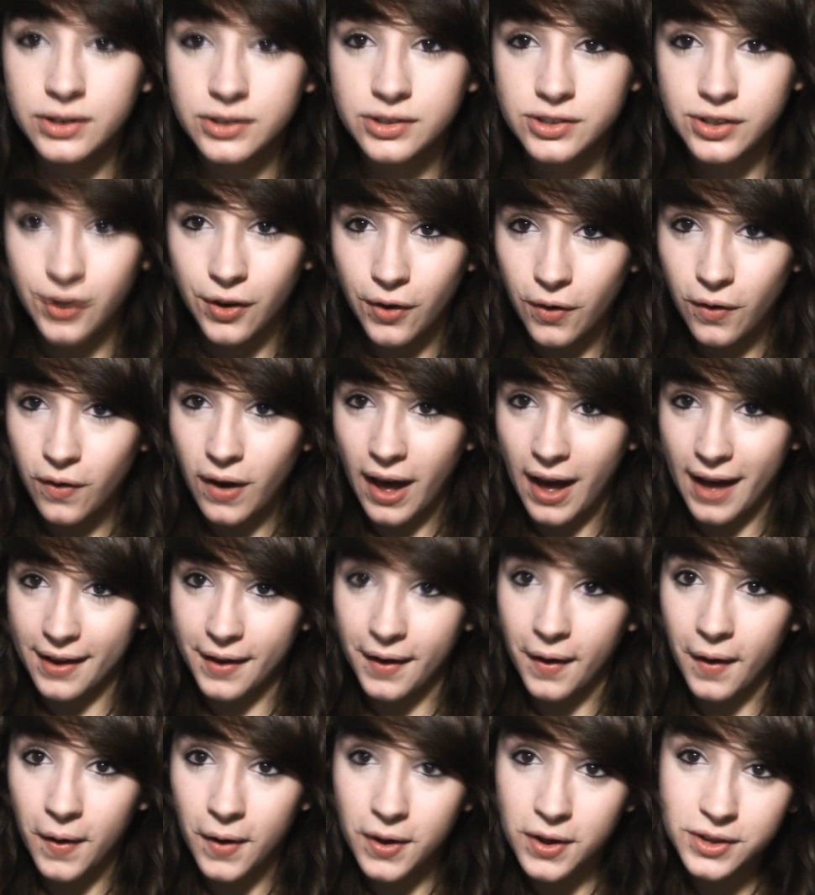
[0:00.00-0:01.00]
So
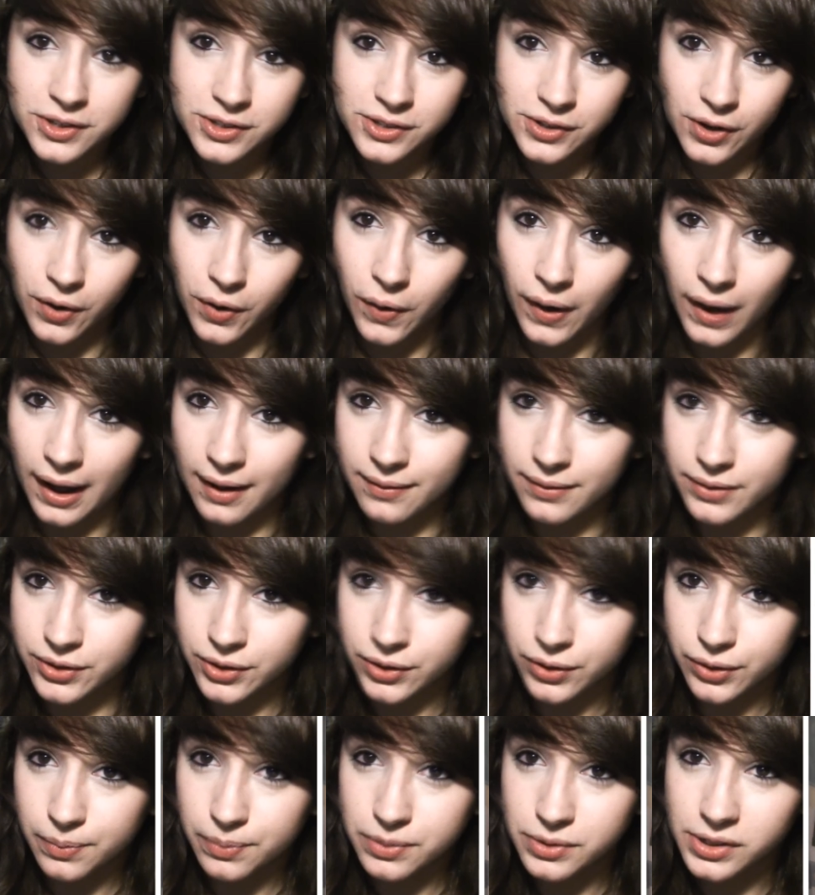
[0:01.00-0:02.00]
I also have a
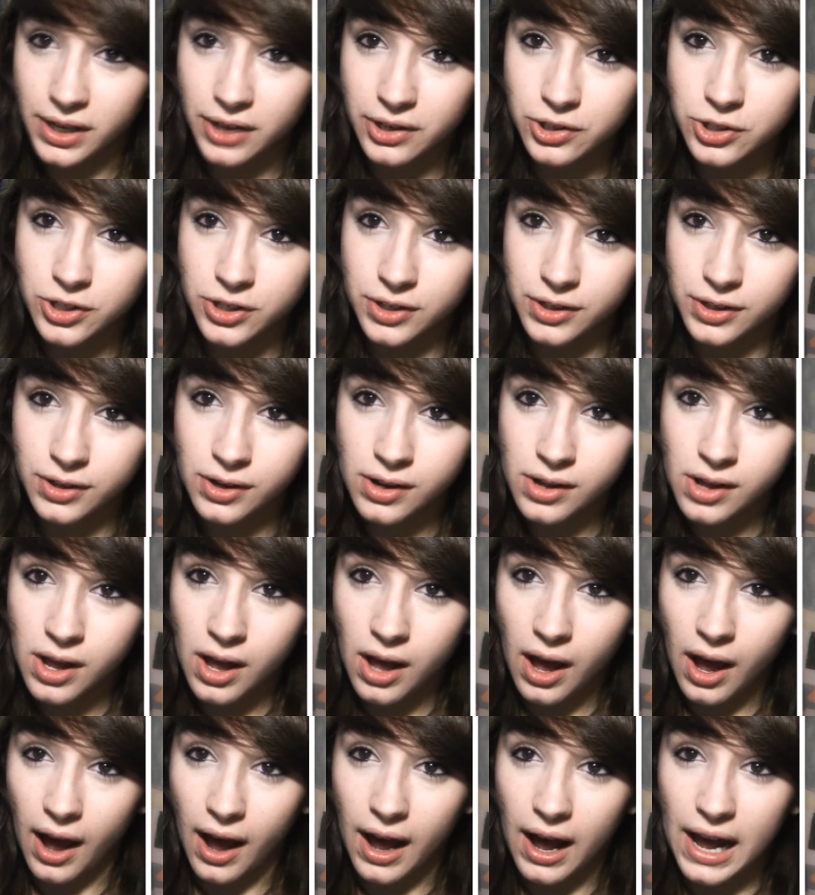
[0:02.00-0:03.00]
new obsession.
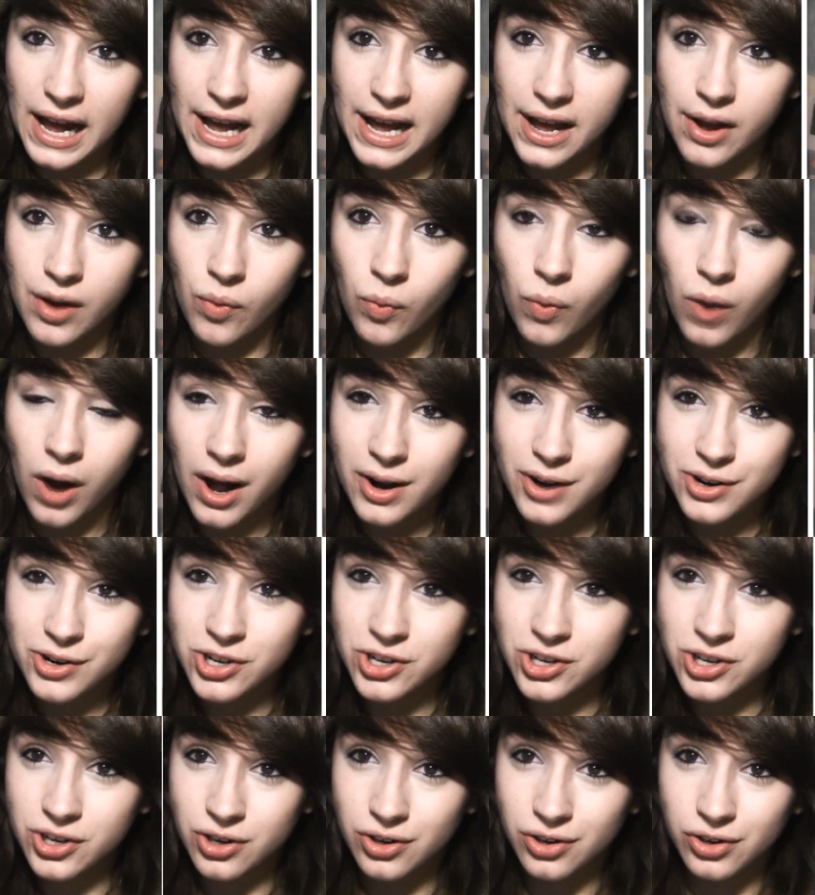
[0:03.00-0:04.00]
I
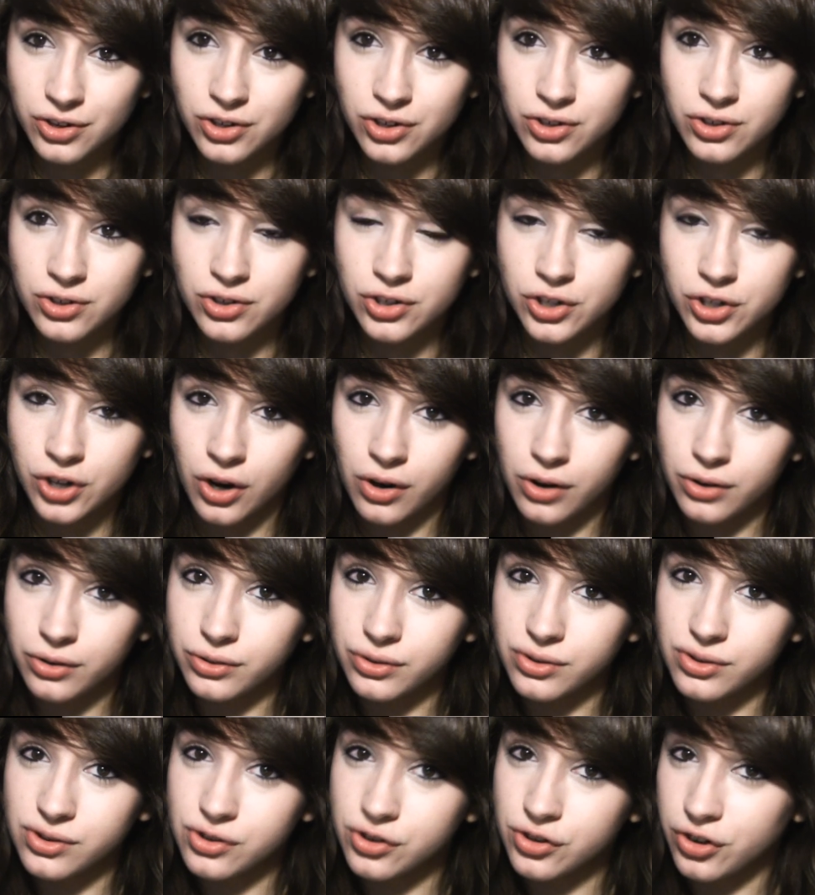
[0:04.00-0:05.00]
watch
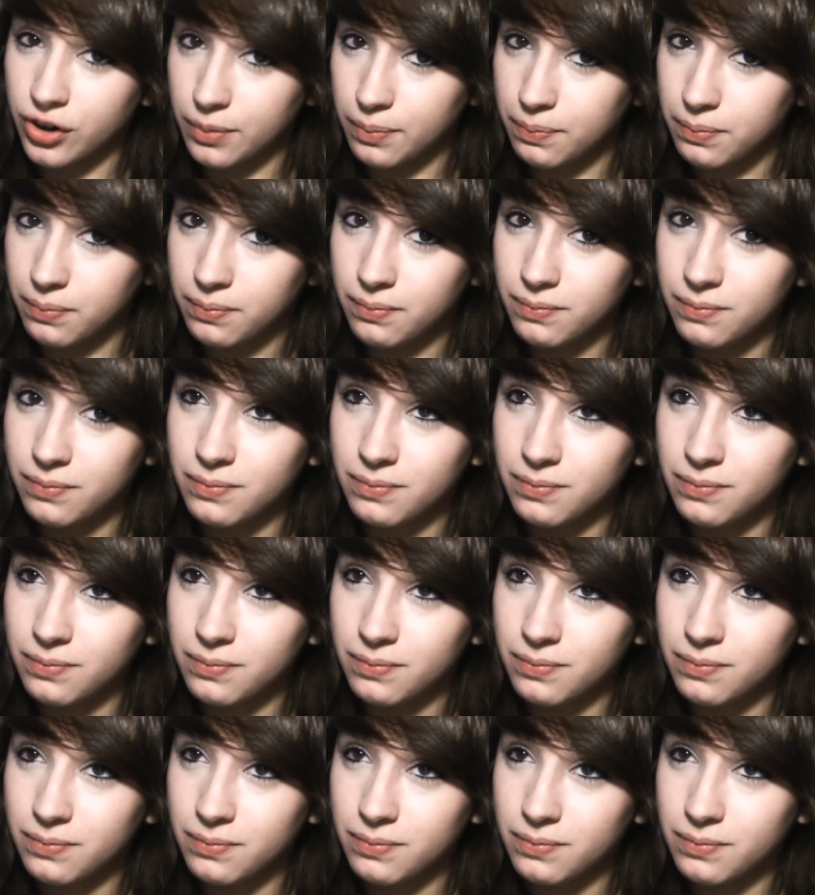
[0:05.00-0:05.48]
Charles Trip.